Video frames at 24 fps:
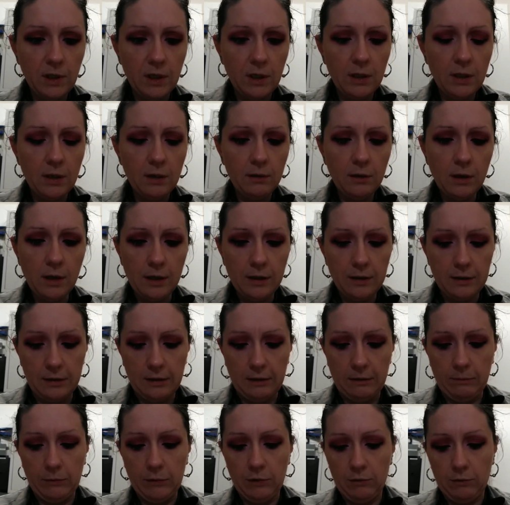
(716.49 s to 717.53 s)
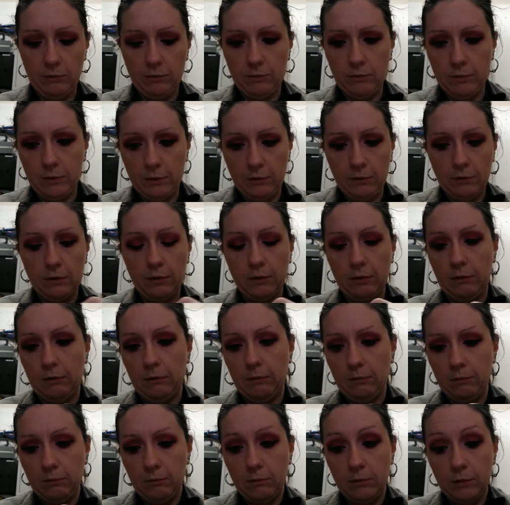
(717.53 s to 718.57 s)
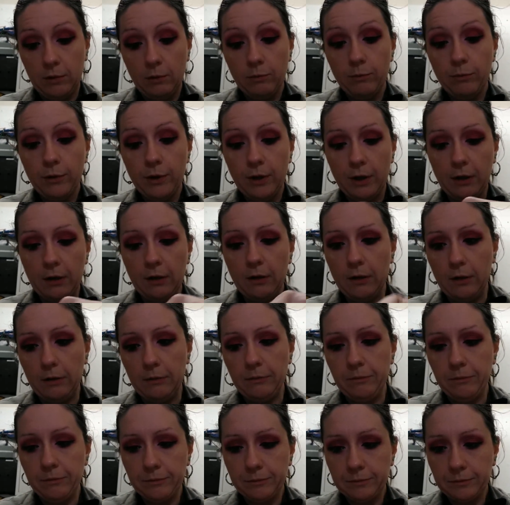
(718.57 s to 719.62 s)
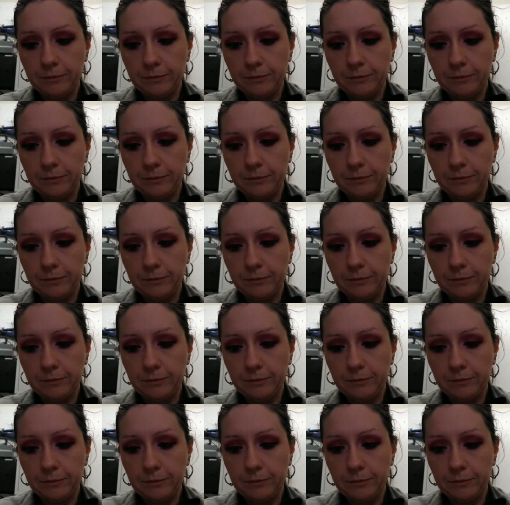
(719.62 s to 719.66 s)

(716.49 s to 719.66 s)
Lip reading: and I like them. They're good. They're pretty good.